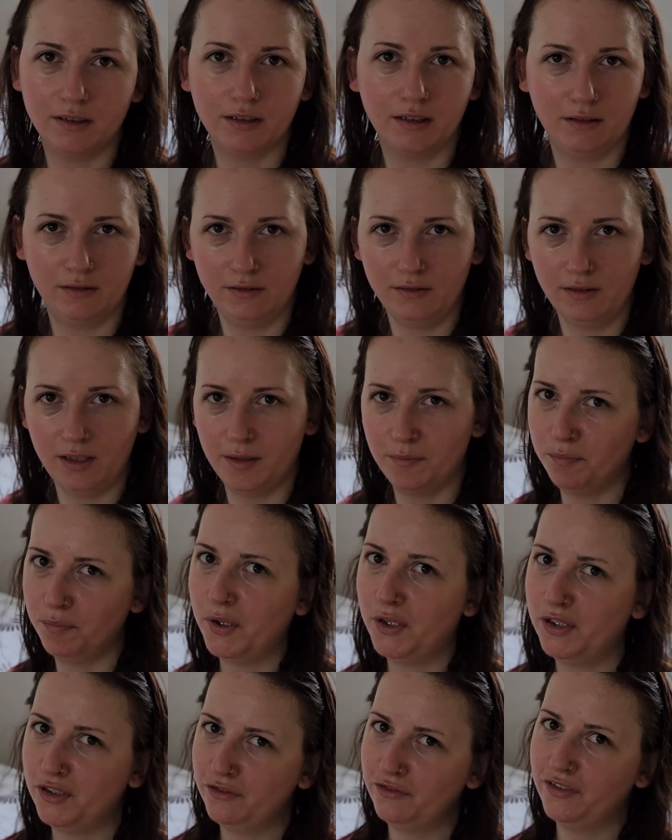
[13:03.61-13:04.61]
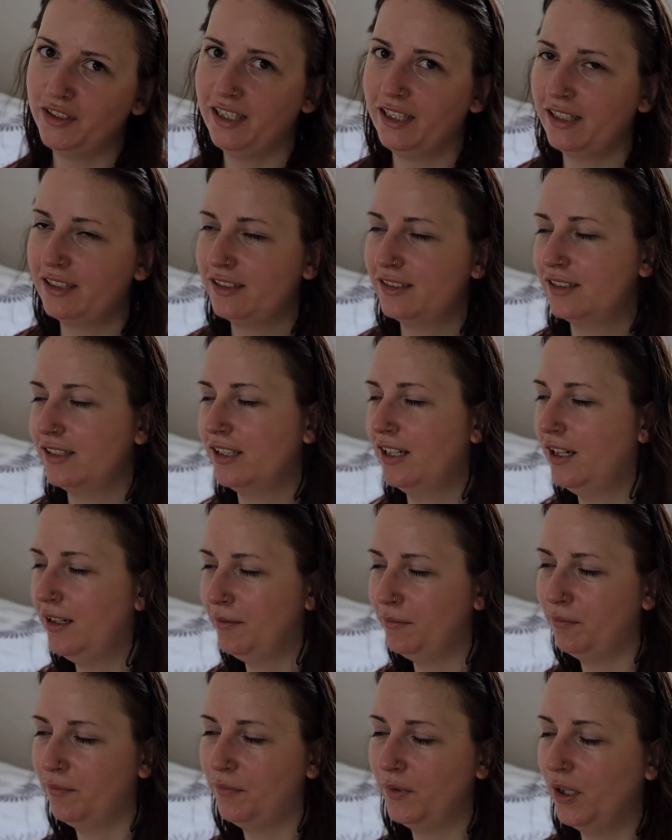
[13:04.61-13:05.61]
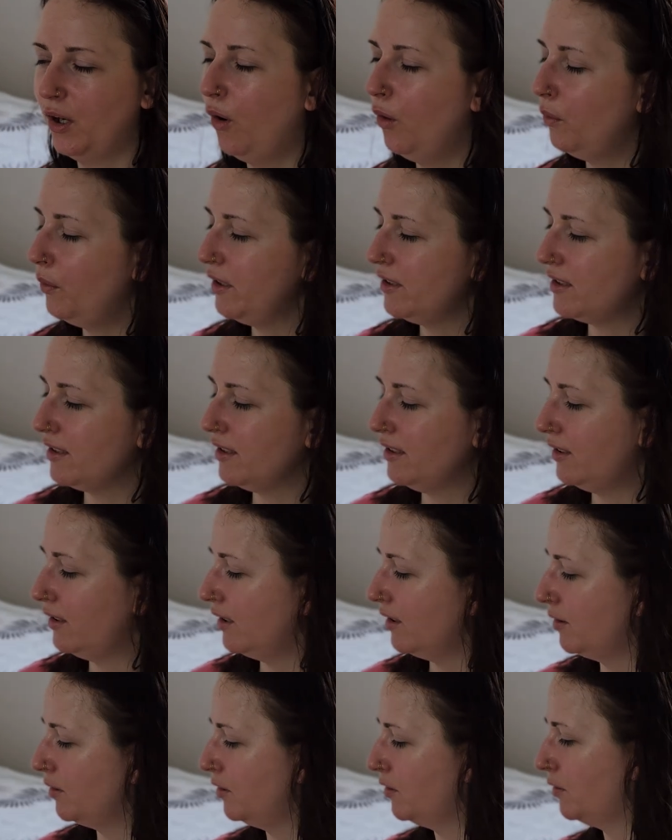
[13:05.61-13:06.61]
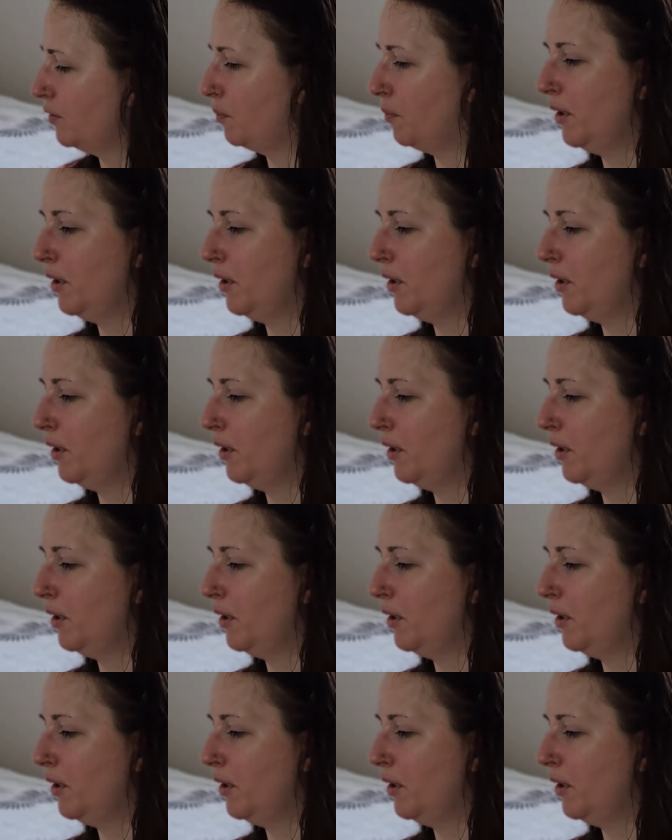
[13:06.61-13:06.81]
oh, I'm perfect, I'm always eating